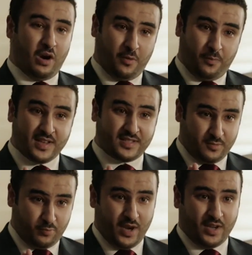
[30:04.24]
Our past
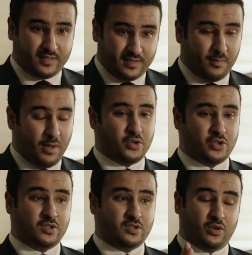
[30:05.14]
is bright, but we
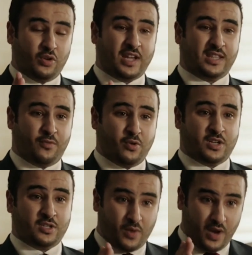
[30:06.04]
should look at the
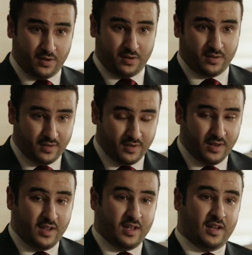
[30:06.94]
future as brighter.
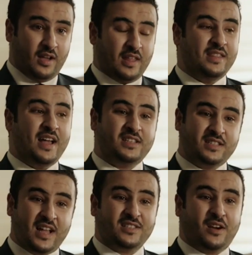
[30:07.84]
And
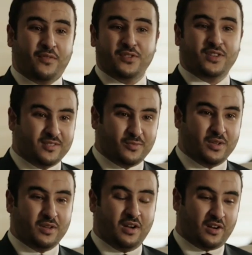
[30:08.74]
that's our vision.
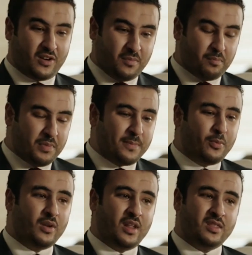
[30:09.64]

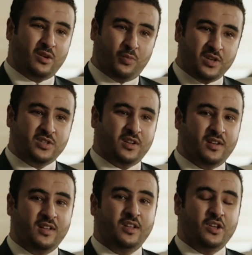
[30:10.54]
People in the
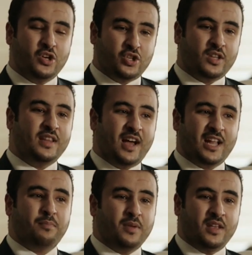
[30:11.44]
region should
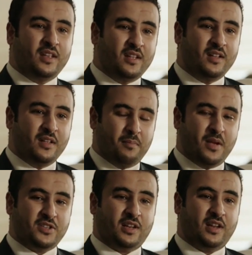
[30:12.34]
not be
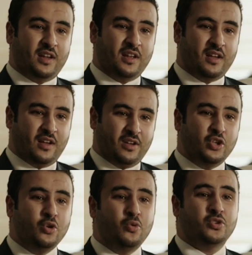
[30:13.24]
basically
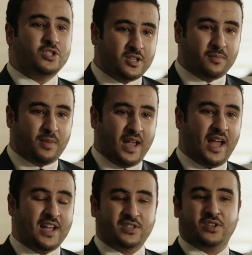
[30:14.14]
used by
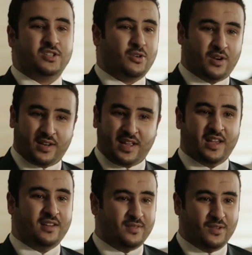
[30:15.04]
ISIS or
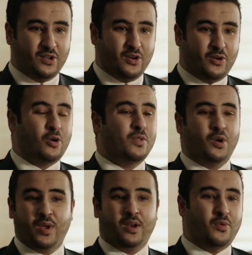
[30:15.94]
Al-Qaeda or the
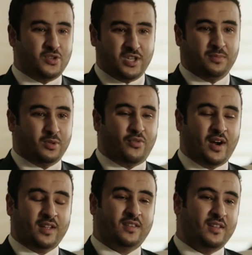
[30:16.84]
Iranian regime to
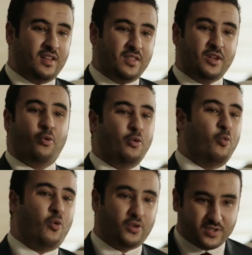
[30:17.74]
fight their
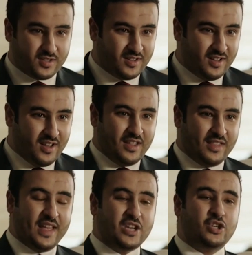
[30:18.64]
own wars.
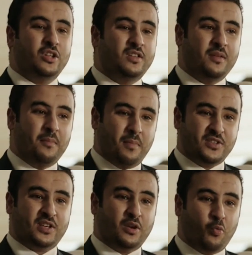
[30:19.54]
They should
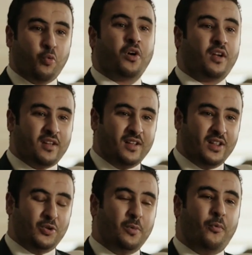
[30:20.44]
basically work
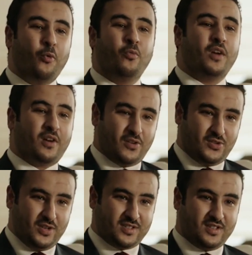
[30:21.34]
to improve their
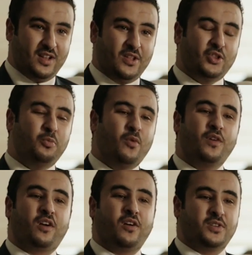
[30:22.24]
countries, to move
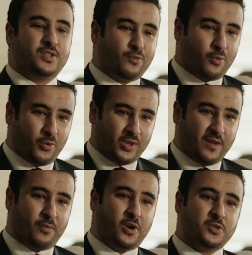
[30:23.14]
their countries forward, to
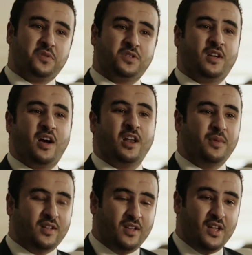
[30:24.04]
have prosperous
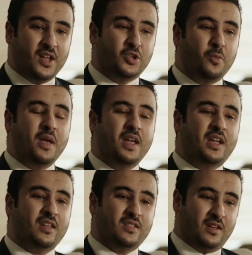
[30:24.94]
economy, to
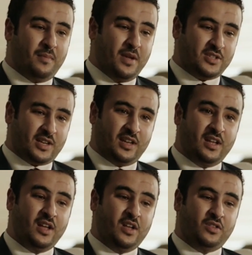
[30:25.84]
make,
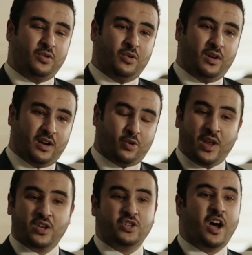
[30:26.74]
basically, to
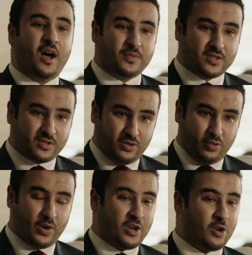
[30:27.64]
create jobs,
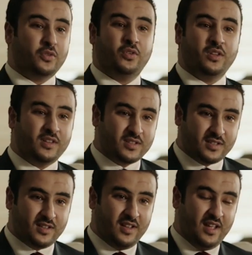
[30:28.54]
to create
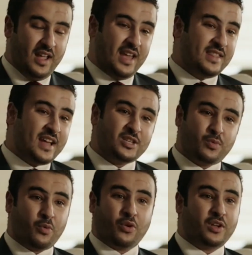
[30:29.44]
opportunities. And that's
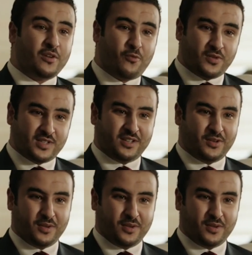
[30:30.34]
what we're looking for in Saudi